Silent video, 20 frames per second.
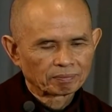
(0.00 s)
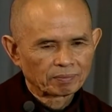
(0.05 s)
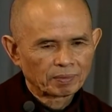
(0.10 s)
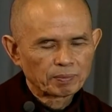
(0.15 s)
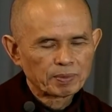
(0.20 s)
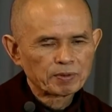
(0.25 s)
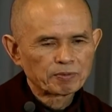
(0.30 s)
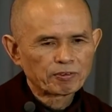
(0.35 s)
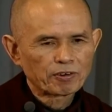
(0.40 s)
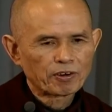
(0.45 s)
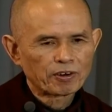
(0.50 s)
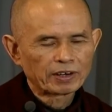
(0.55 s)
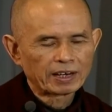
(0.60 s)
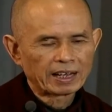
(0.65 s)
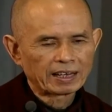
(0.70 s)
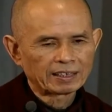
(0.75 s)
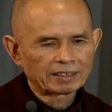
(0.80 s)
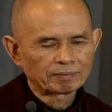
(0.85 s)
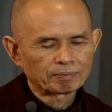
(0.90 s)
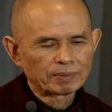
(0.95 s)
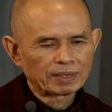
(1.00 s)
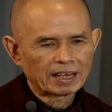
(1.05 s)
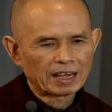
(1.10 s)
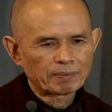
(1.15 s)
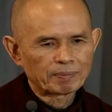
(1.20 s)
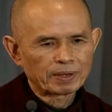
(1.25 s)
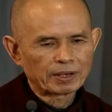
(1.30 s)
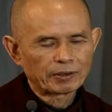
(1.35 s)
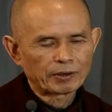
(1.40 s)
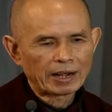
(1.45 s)
But before that
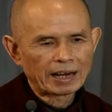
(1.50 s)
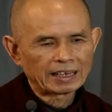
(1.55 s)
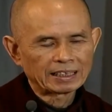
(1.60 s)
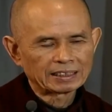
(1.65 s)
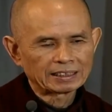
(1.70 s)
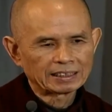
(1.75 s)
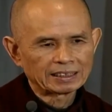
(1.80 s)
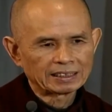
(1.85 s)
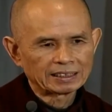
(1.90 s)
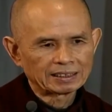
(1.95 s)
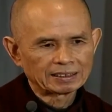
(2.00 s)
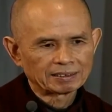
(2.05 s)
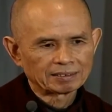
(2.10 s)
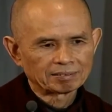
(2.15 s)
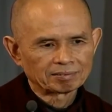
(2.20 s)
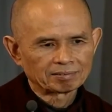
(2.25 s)
become a reality,